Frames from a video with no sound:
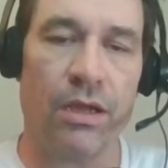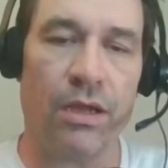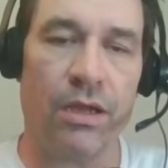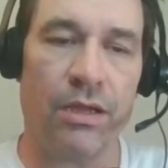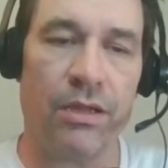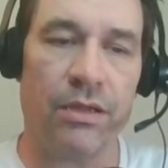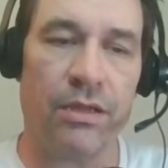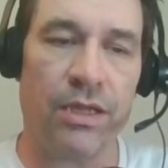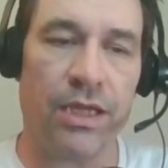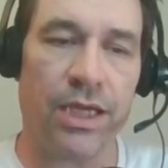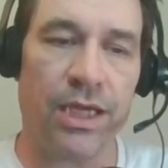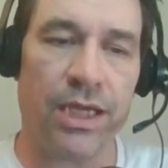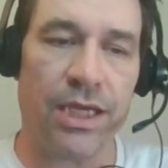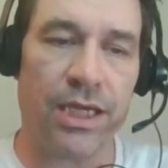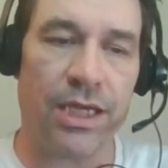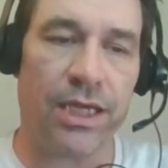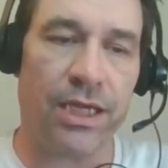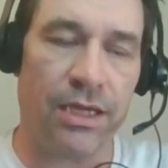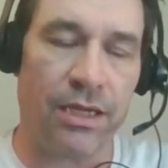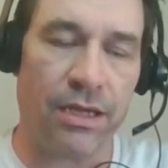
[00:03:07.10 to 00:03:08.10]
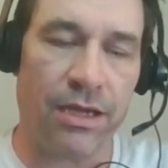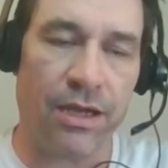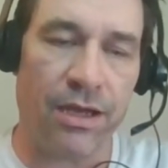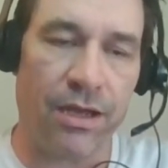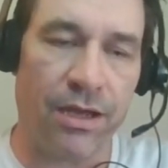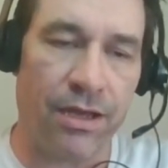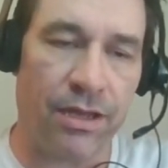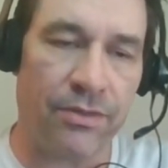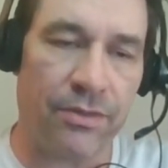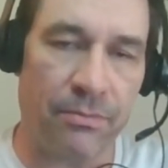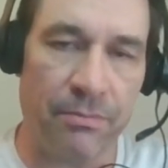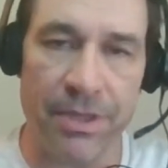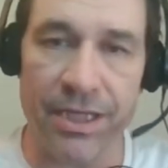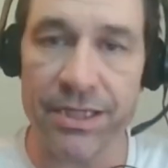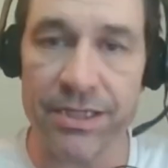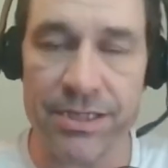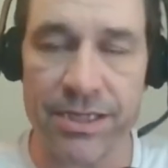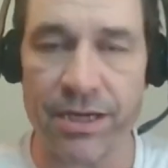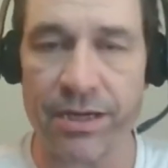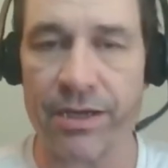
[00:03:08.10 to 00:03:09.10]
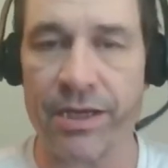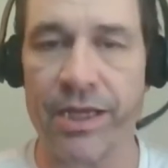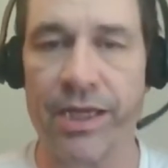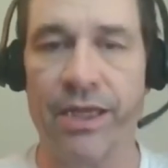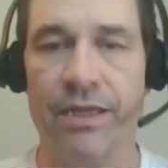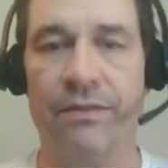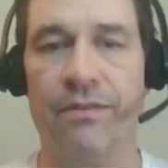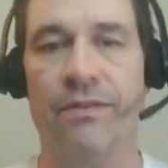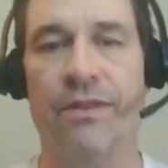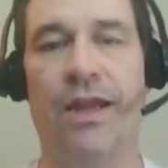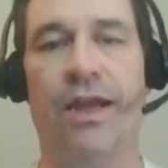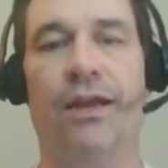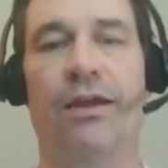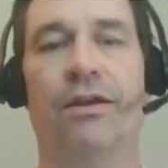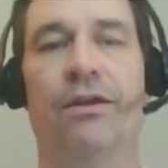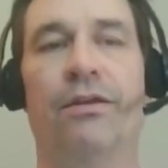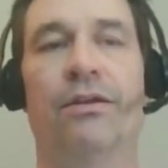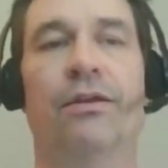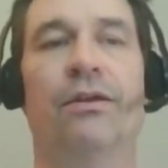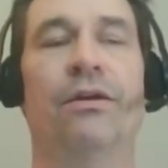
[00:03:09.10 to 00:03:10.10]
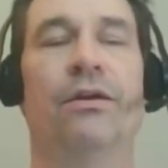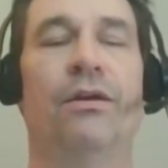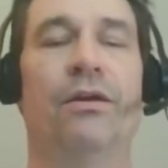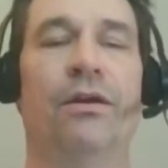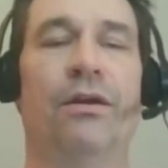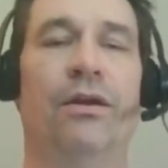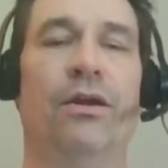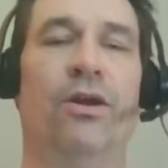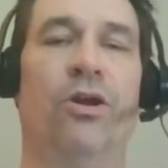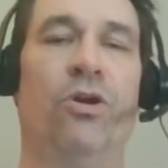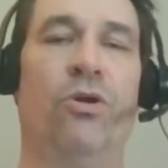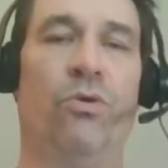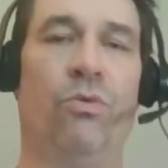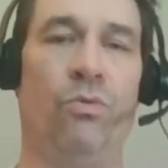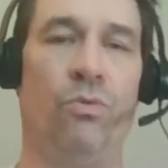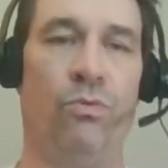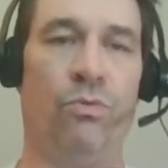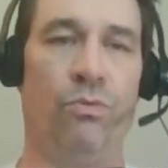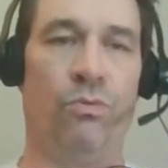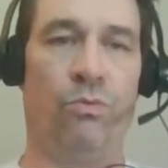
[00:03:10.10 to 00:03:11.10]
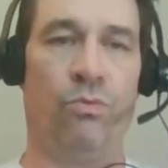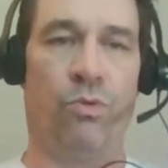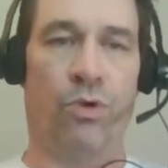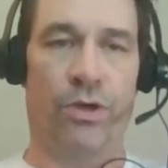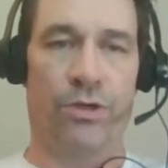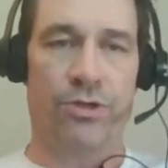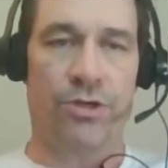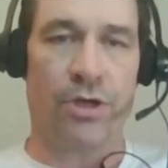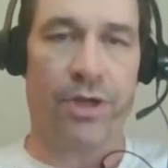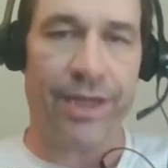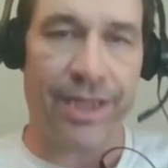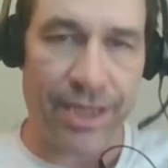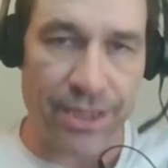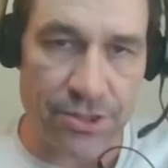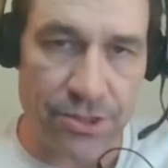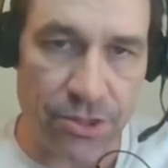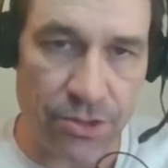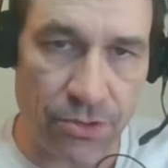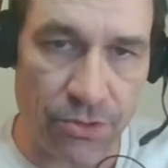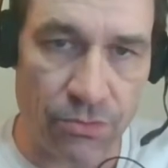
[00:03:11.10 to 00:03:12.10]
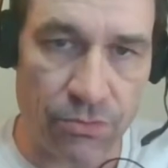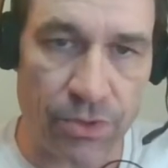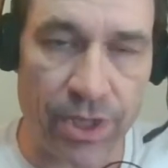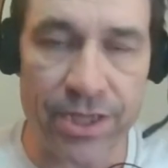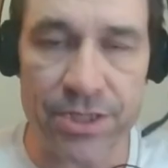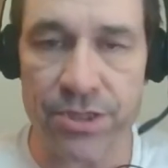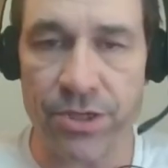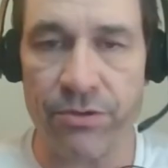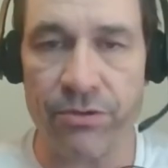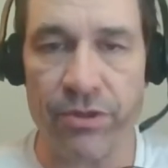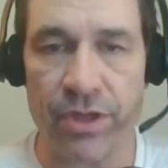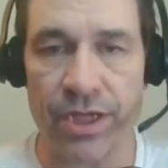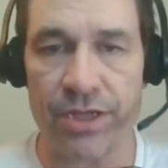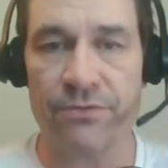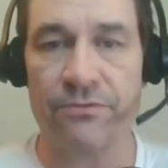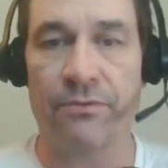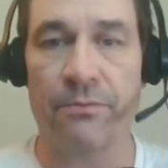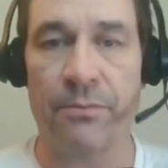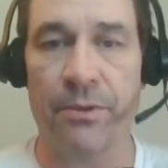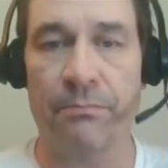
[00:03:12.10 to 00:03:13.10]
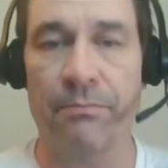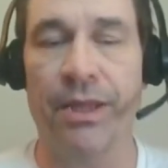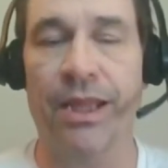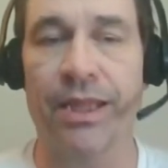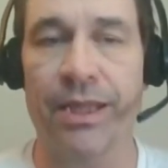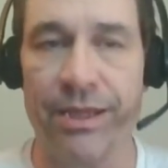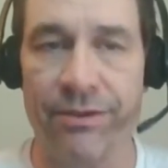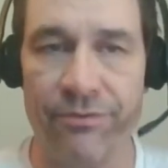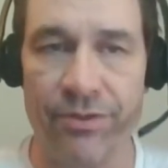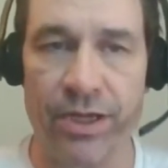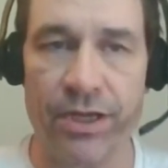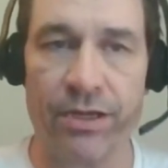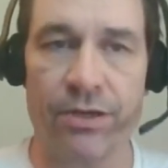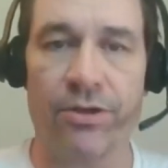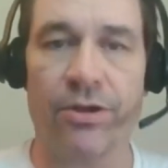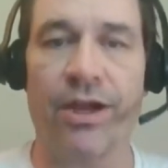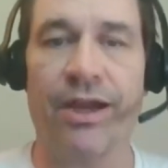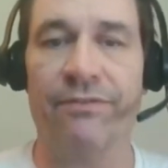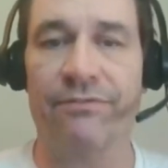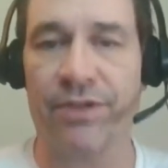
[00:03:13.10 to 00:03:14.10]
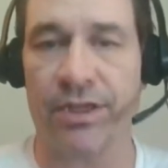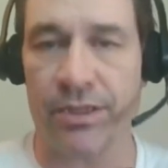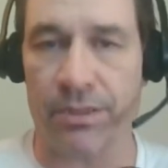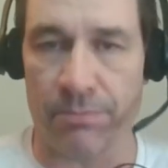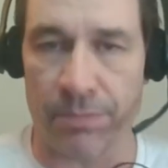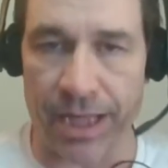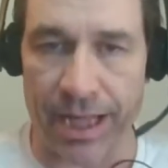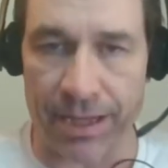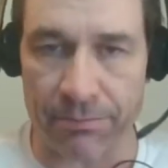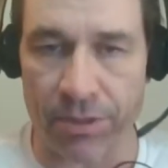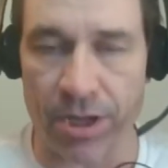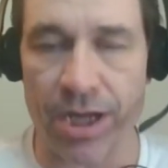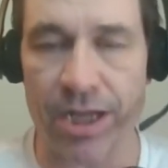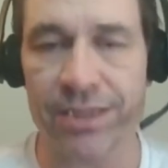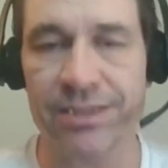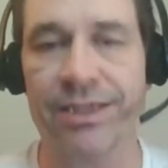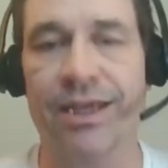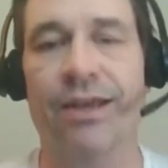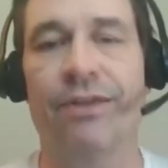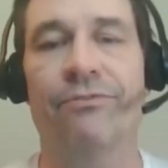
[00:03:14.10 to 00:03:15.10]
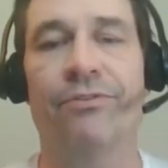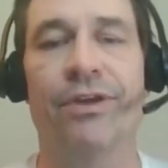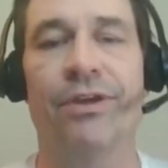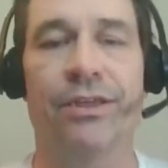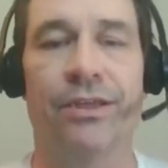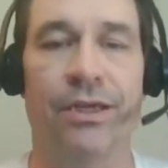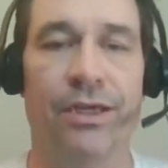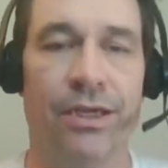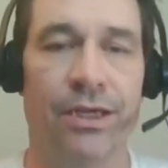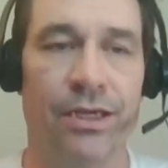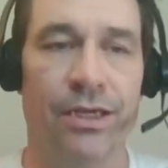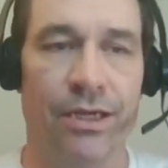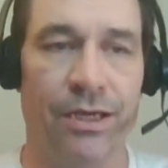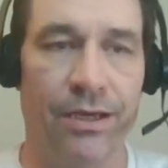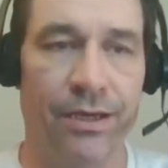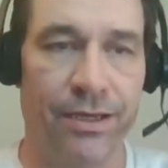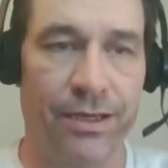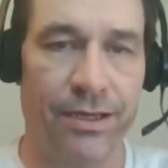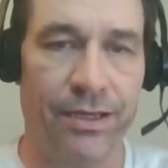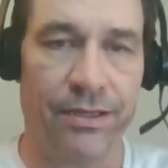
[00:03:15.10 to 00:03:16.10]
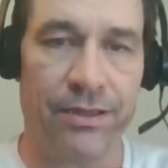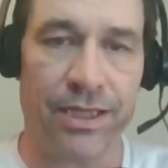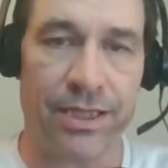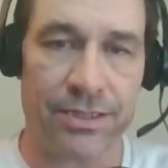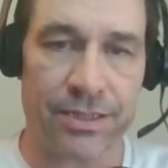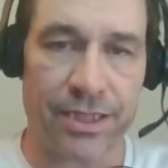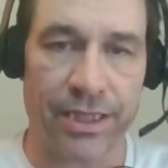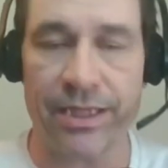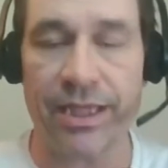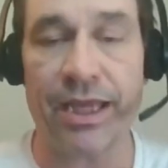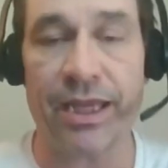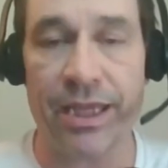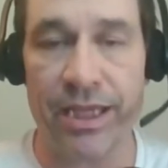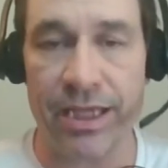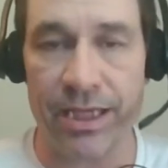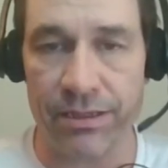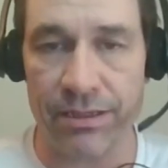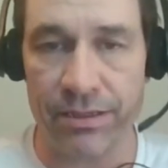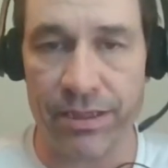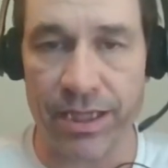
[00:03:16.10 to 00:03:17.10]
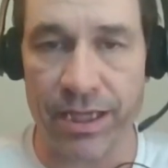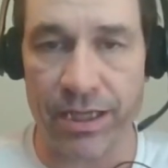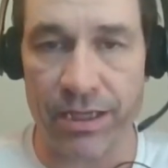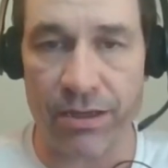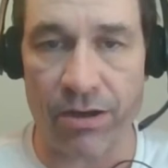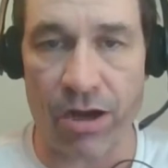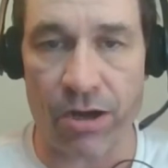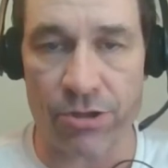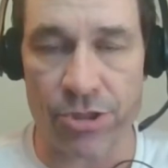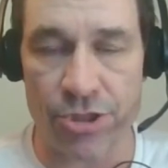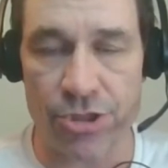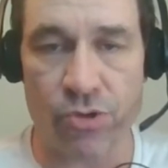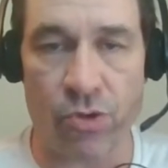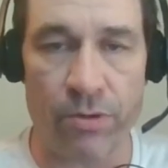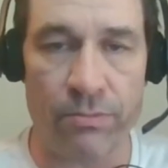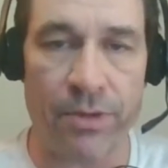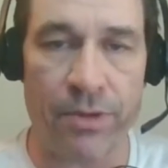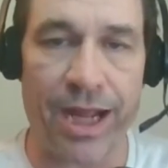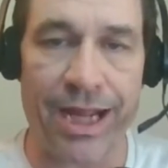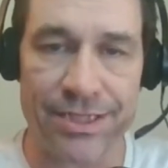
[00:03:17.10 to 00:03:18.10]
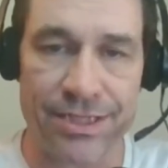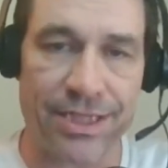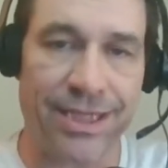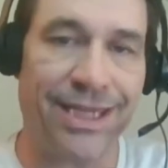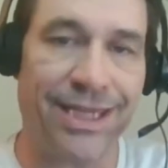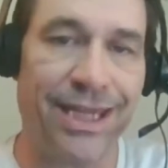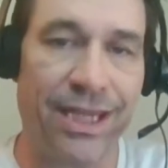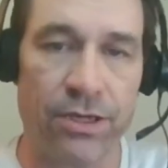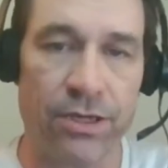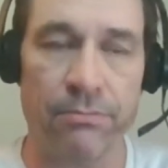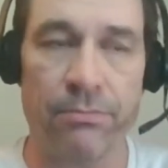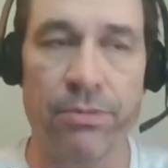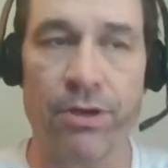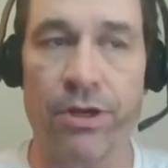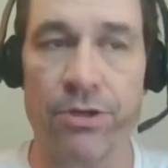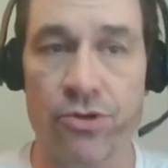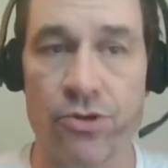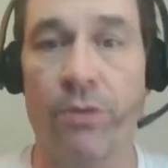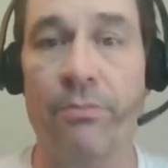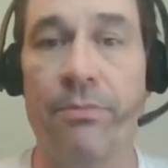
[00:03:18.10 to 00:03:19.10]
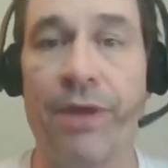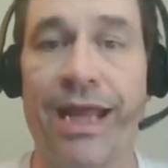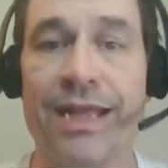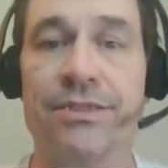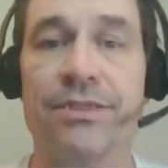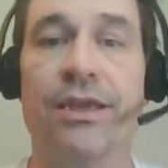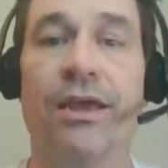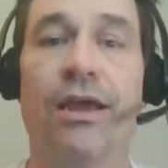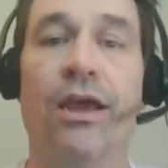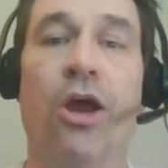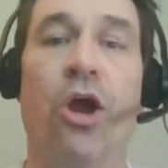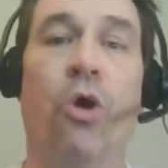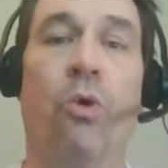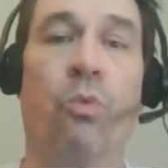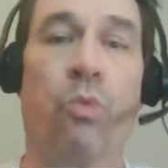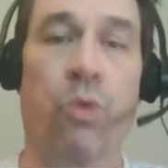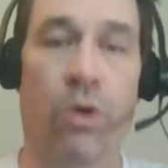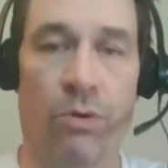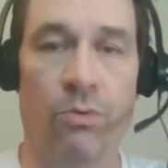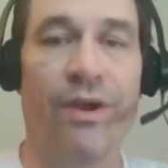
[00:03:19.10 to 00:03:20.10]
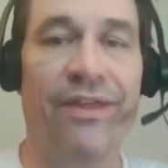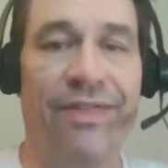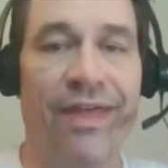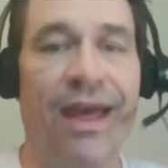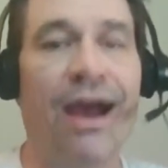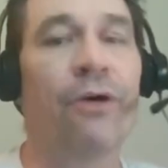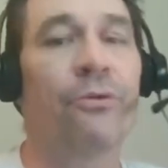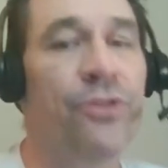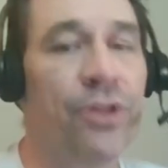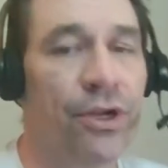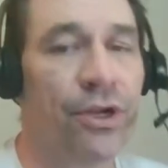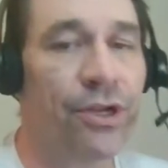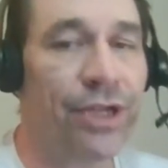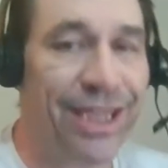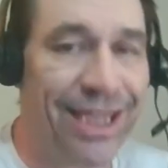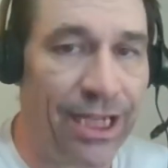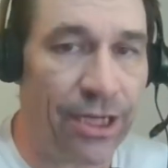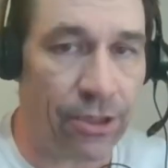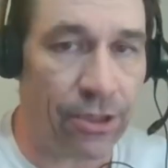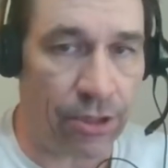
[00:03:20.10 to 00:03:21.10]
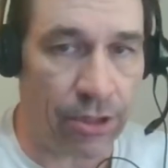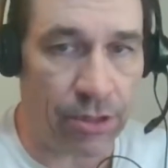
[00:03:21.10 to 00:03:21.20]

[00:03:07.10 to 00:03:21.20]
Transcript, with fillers: the uh, the military there were trying to rescue things from the belly of the aircraft, get the black box out of it, uh, things like that. Get get our storm knights gear, but our storm knights were without their gear.